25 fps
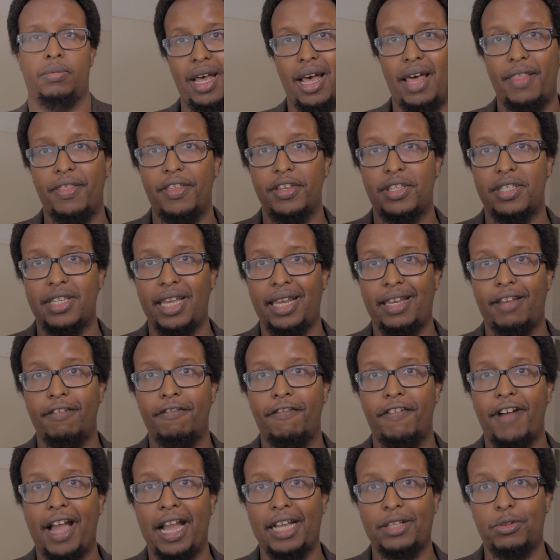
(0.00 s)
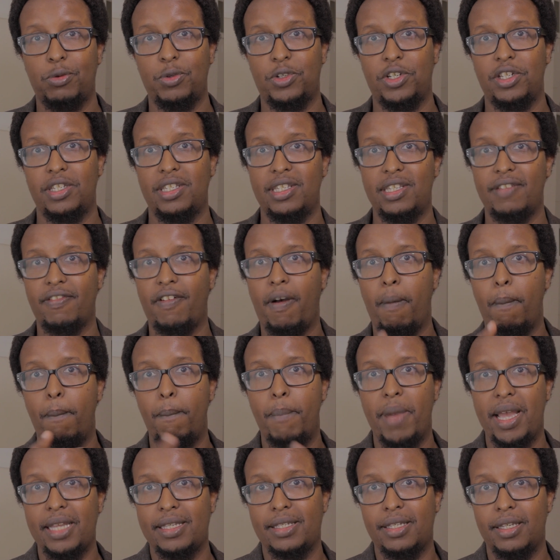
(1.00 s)
And the second fact, which is
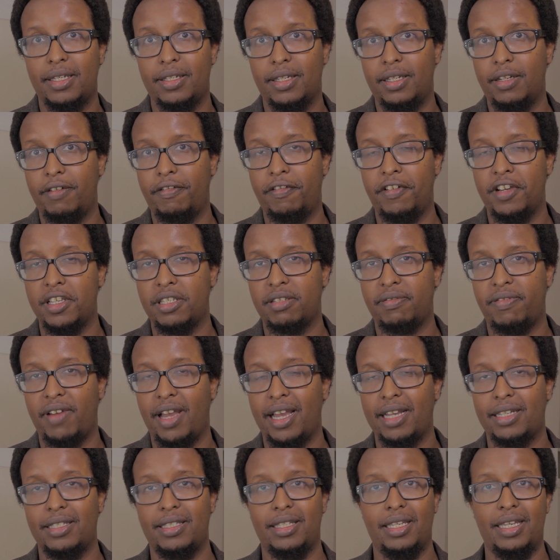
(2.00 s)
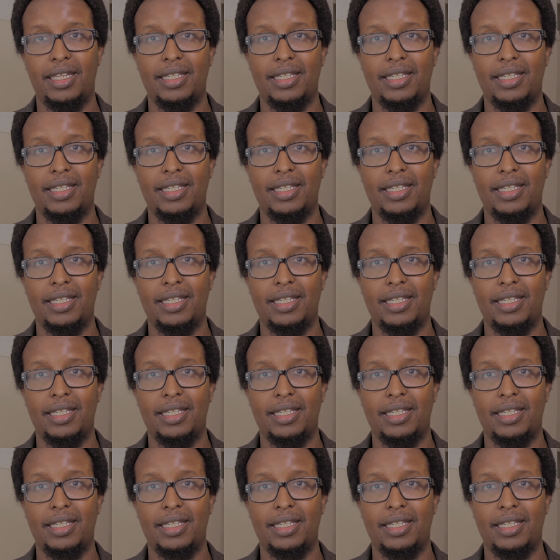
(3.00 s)
even better than the first fact,